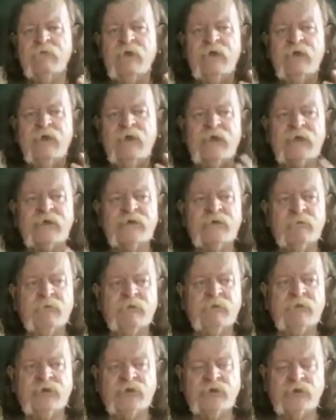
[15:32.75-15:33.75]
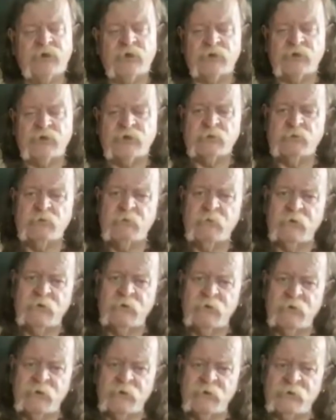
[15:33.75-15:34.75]
elect to be judged,
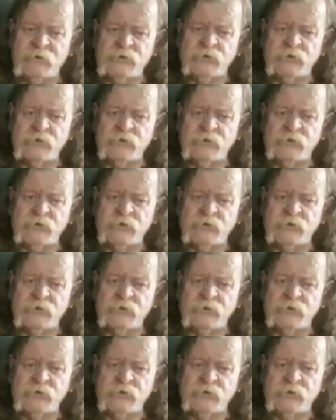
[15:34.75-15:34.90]
uh,